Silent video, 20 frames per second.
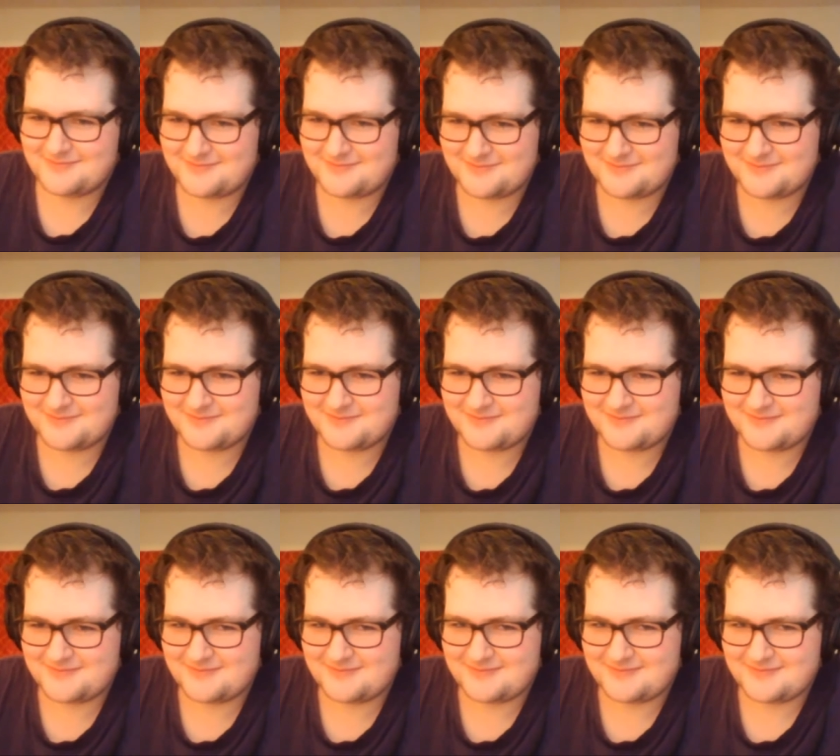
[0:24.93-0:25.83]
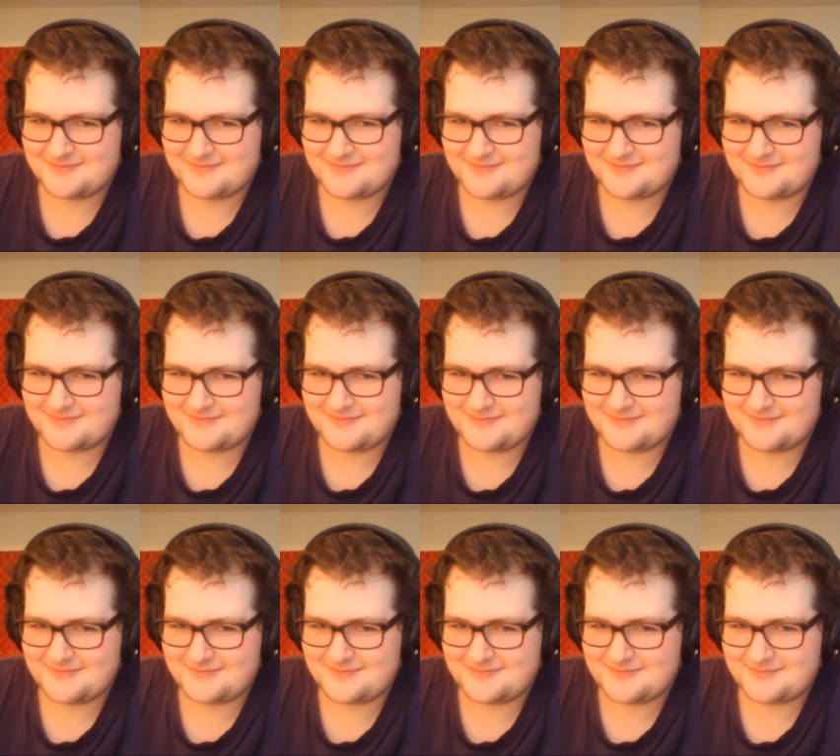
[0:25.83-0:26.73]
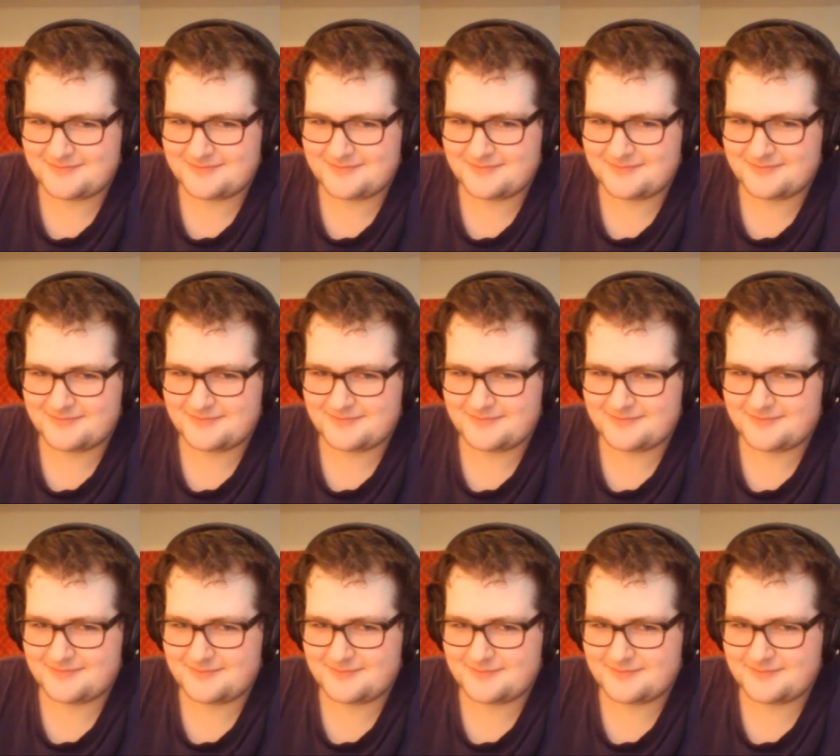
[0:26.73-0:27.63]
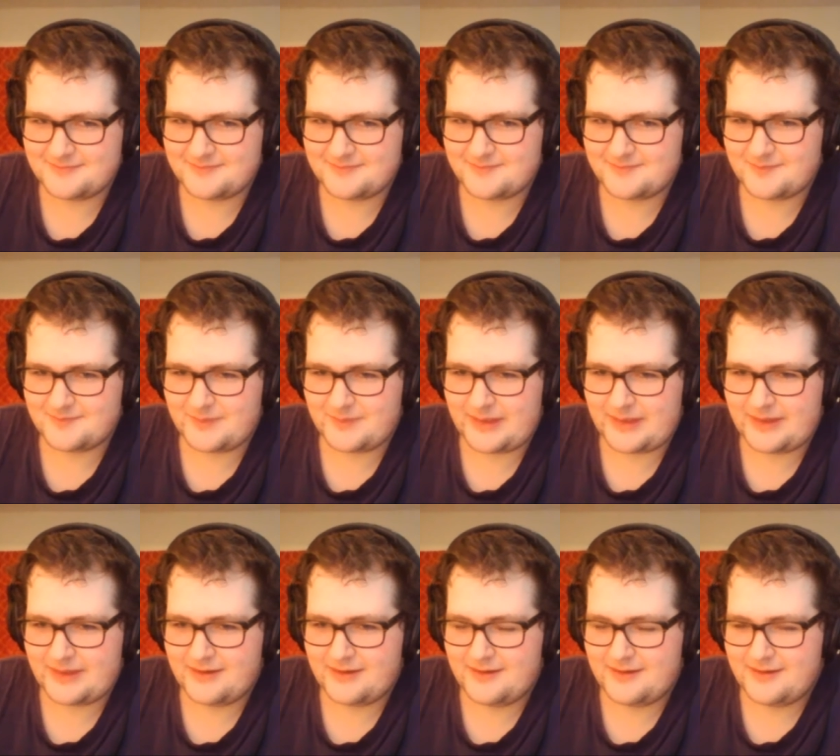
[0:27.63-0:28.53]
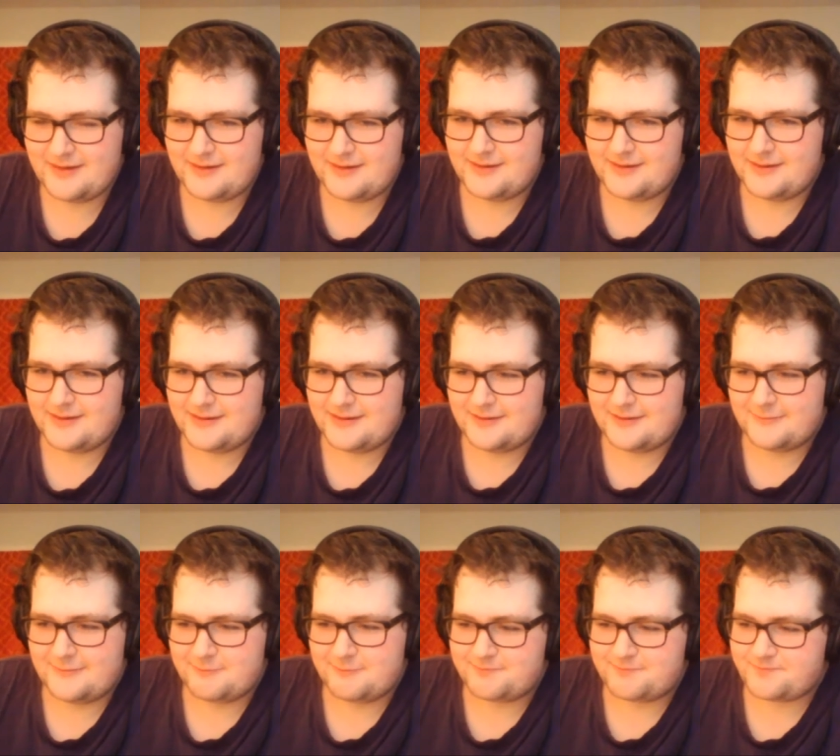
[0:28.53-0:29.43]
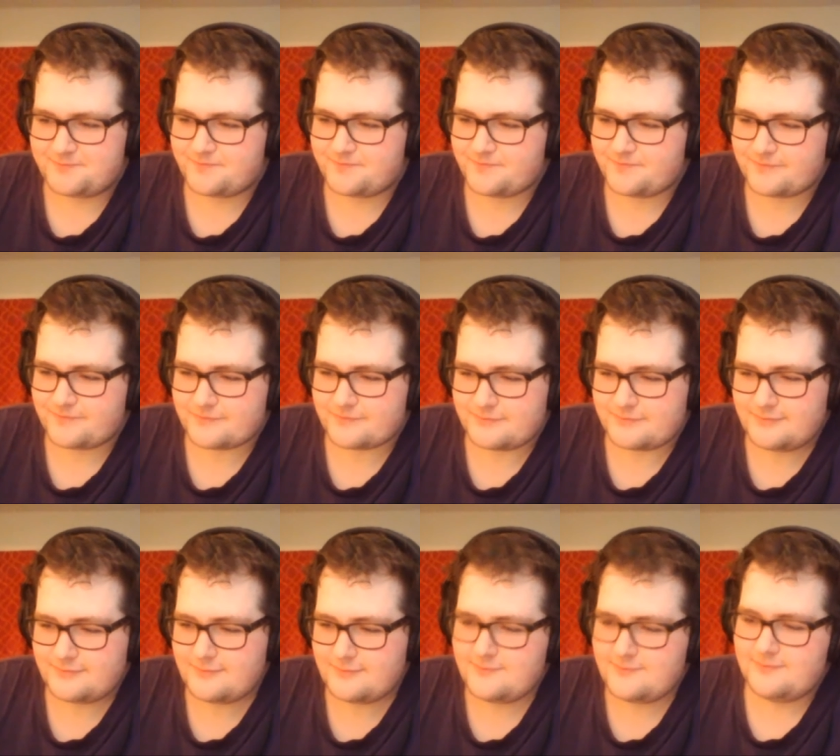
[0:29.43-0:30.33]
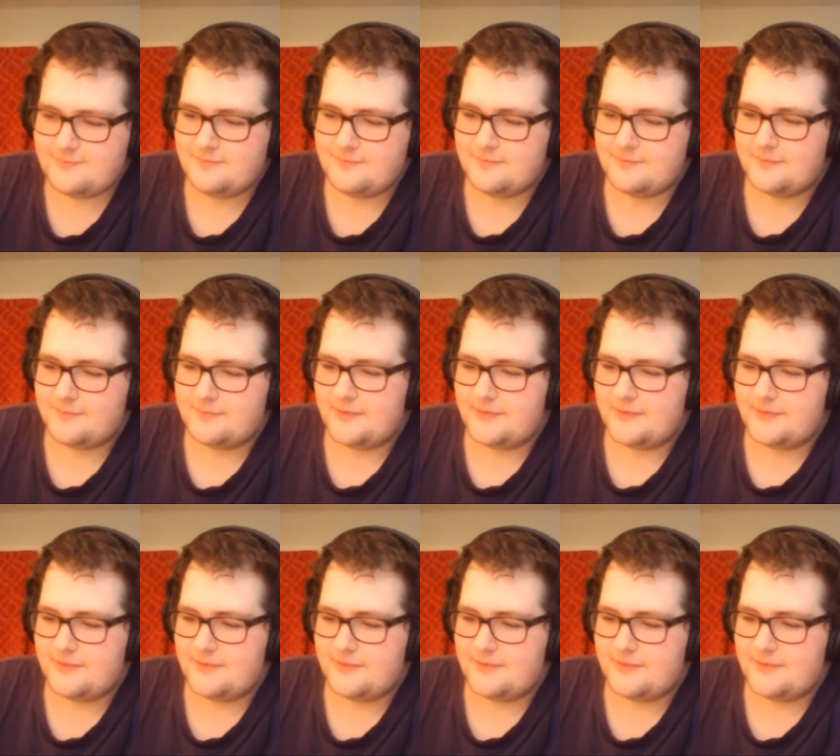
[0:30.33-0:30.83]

calling it influential movies? Are some of our favorites, not necessarily the